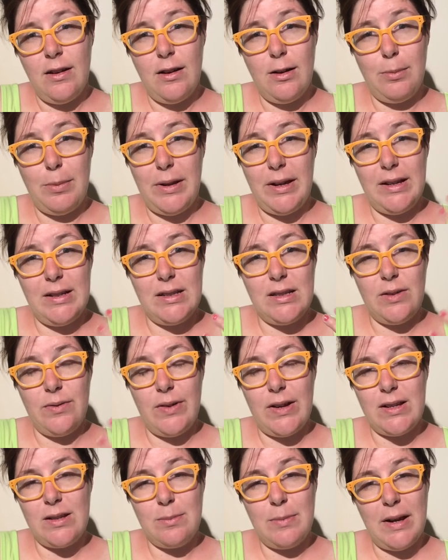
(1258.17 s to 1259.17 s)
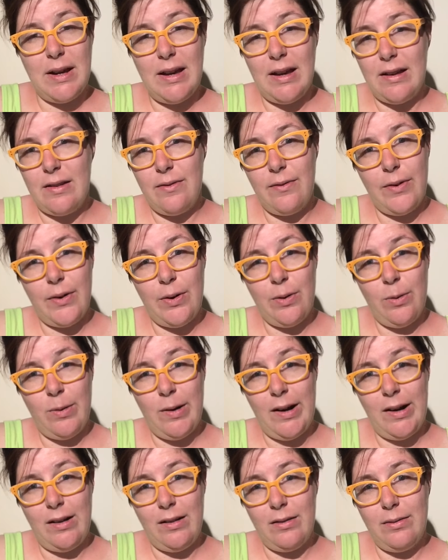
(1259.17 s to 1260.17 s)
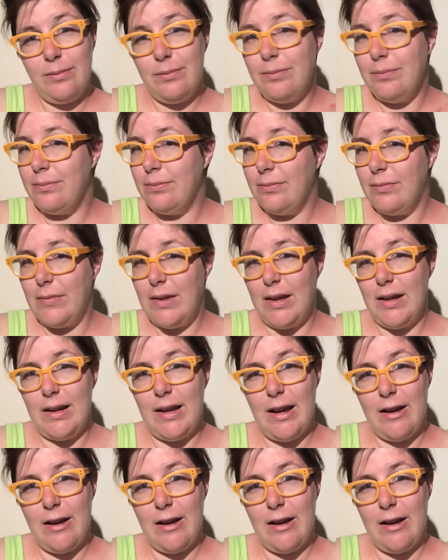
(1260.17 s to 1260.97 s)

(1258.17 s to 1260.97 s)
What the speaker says: a place to rest my head for a while and